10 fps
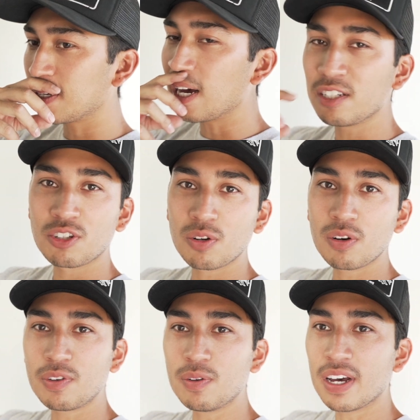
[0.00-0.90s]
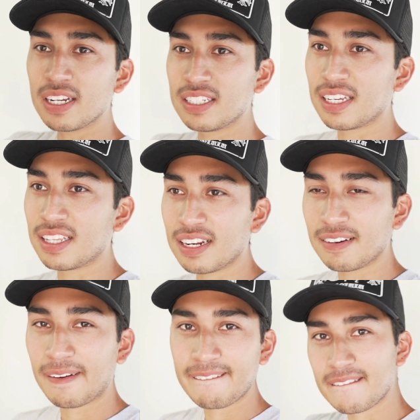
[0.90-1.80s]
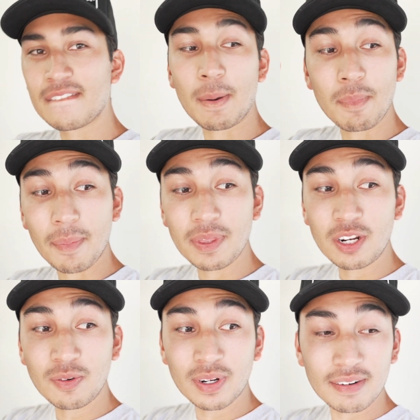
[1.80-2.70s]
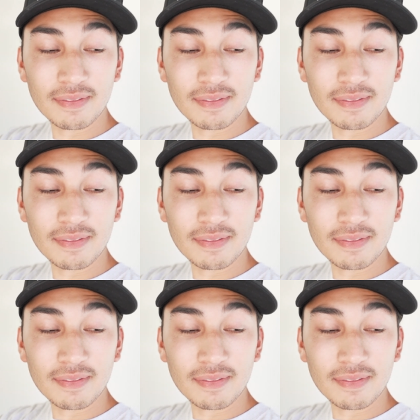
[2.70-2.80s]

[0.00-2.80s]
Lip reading: Unscrew a few nuts and then pop in the new one.